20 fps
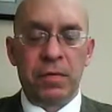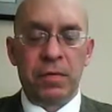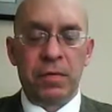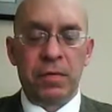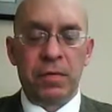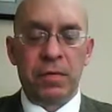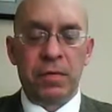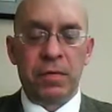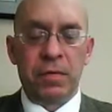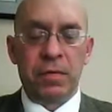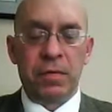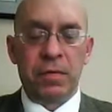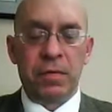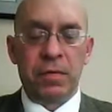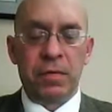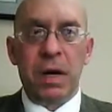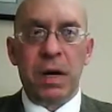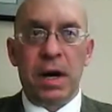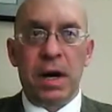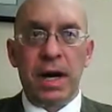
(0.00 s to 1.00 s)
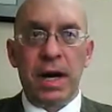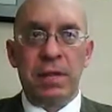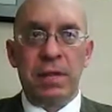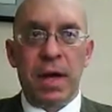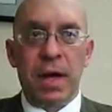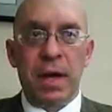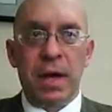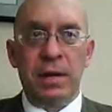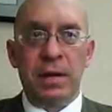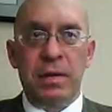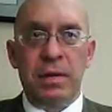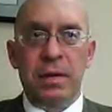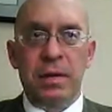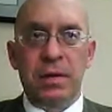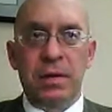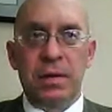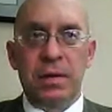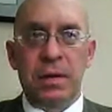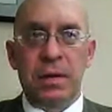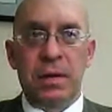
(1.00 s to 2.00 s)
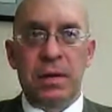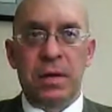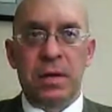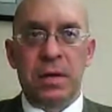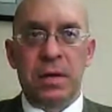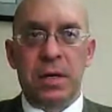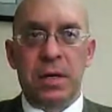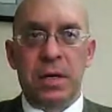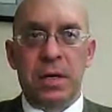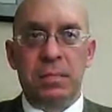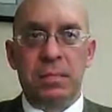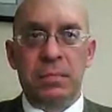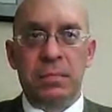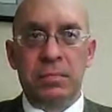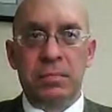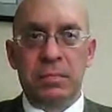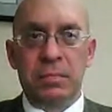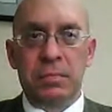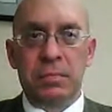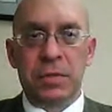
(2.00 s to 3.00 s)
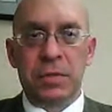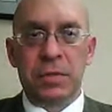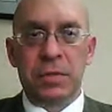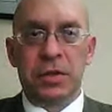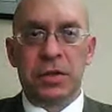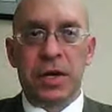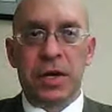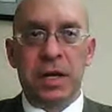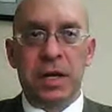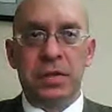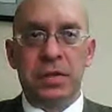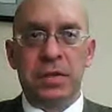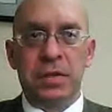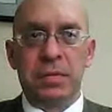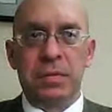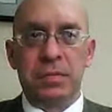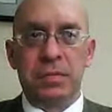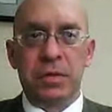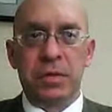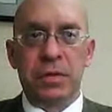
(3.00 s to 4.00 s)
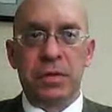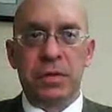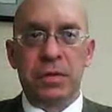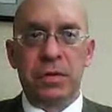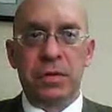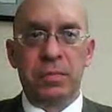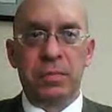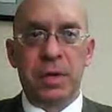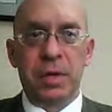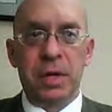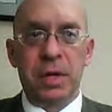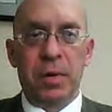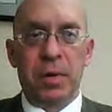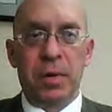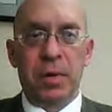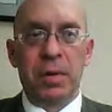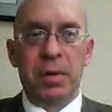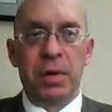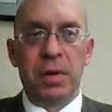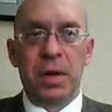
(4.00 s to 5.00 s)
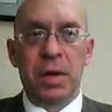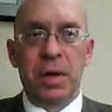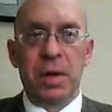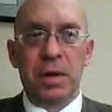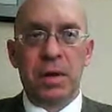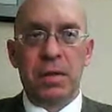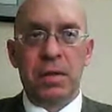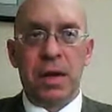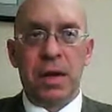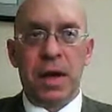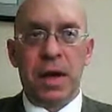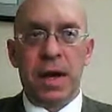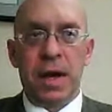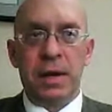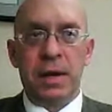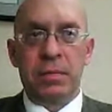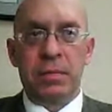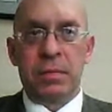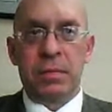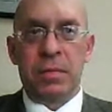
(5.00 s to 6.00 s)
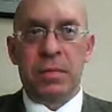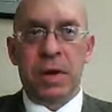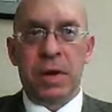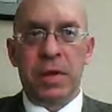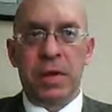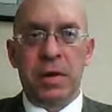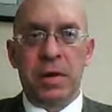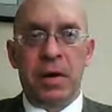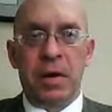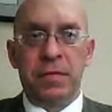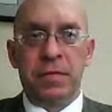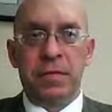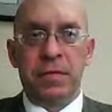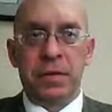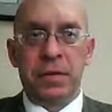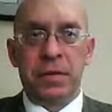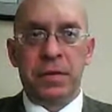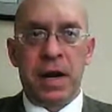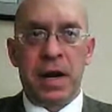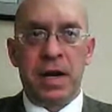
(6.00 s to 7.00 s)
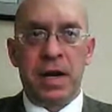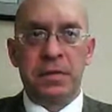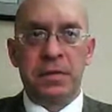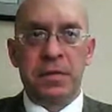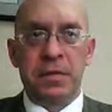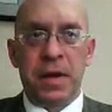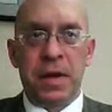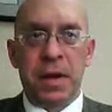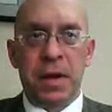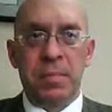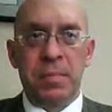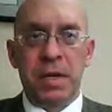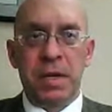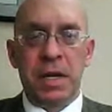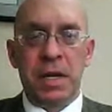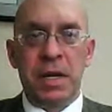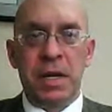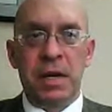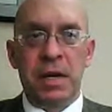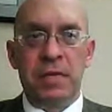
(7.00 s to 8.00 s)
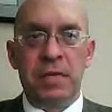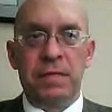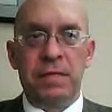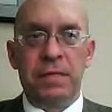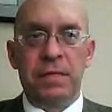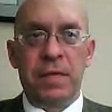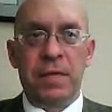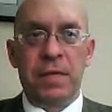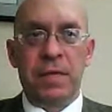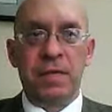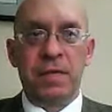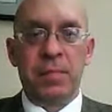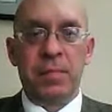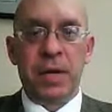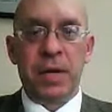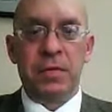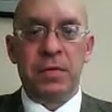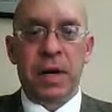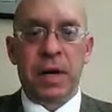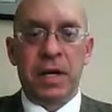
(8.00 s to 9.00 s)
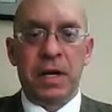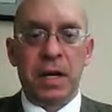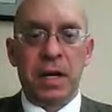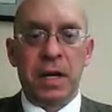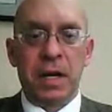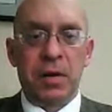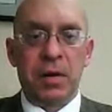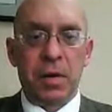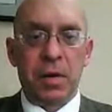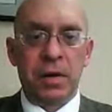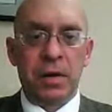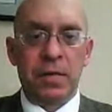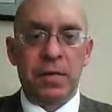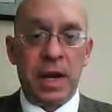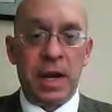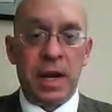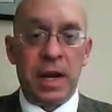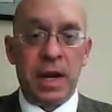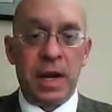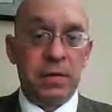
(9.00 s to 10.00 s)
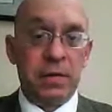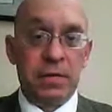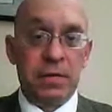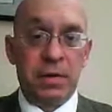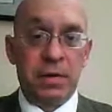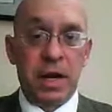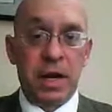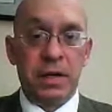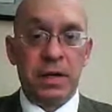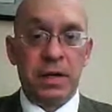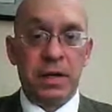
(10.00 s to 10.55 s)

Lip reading: I then uh, suggest to people that when the officer asks them if they've been drinking or what if they had to drink,